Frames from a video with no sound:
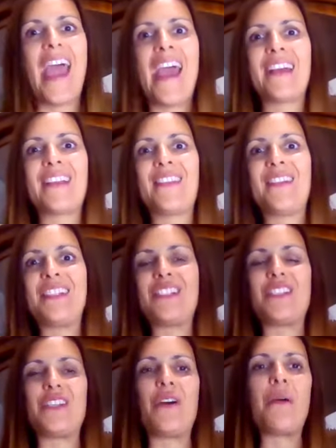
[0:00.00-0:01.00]

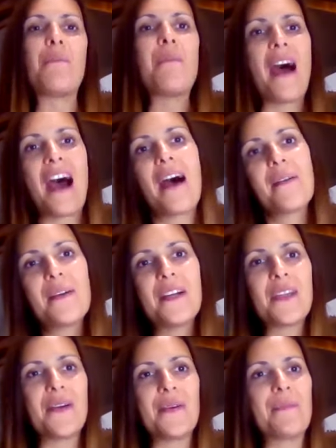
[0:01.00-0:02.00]
acknowledge your power,
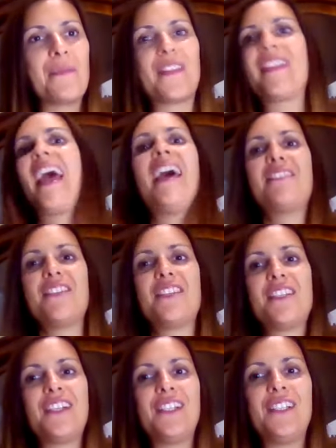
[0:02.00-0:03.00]
your
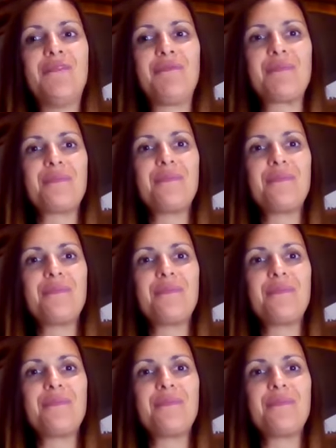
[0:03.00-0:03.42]
potential,